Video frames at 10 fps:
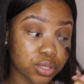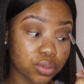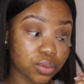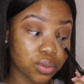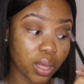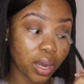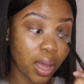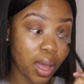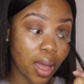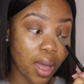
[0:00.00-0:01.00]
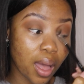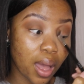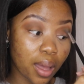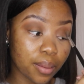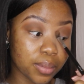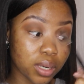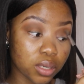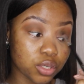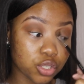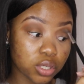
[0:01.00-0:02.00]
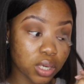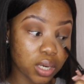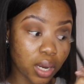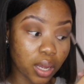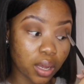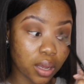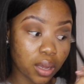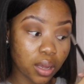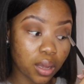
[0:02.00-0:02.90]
you know that I'm literally like,